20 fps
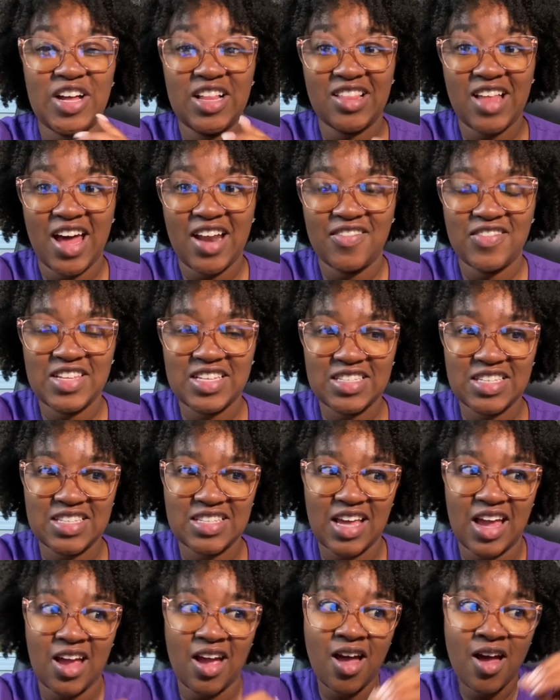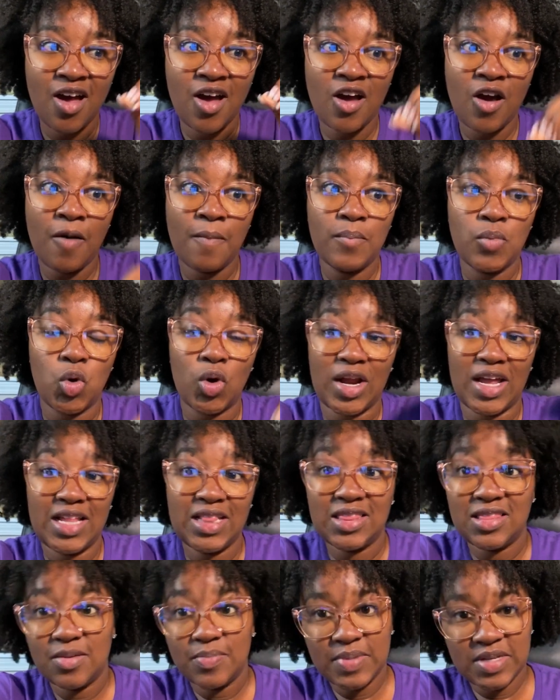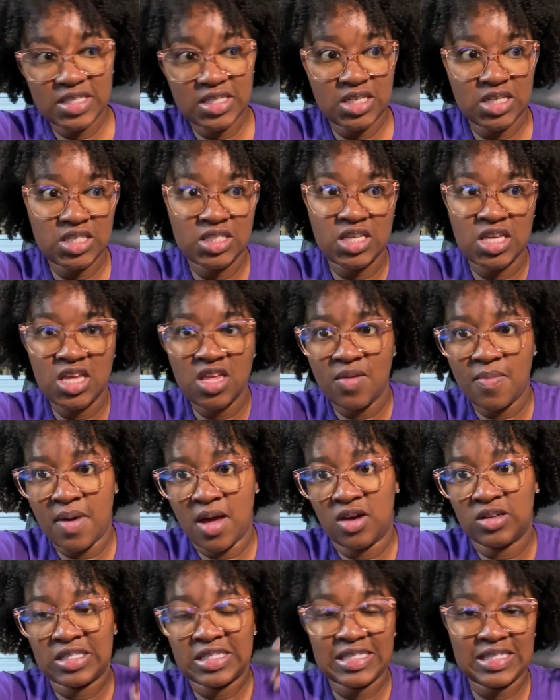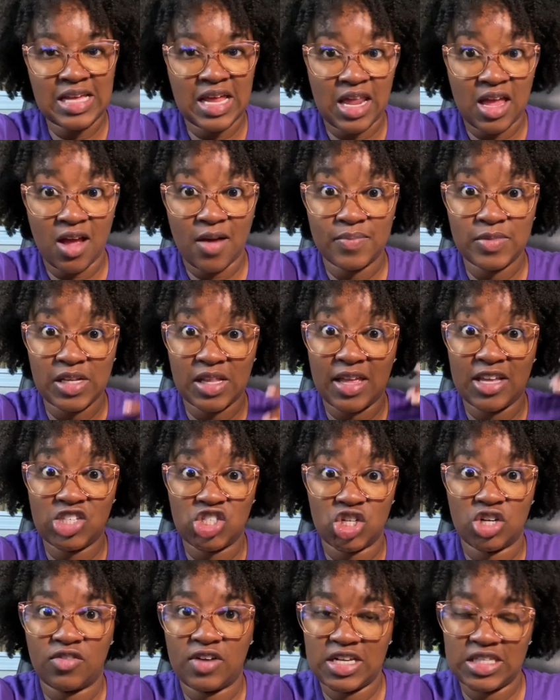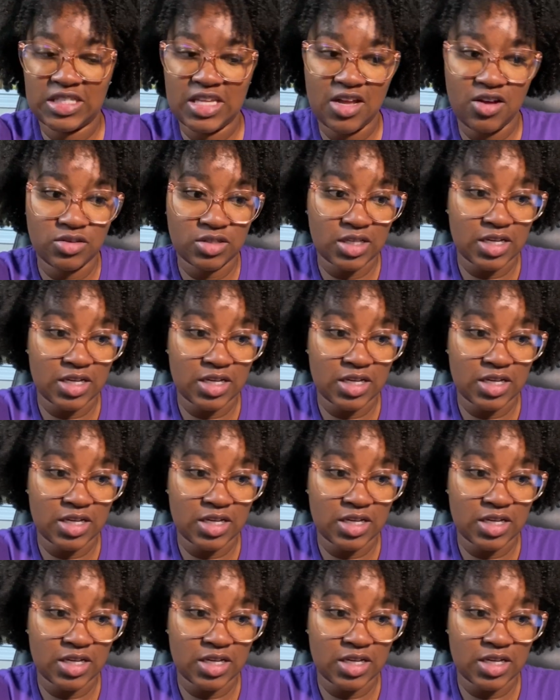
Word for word: A lot of this is like more in the business, emails and setting up to like generate sales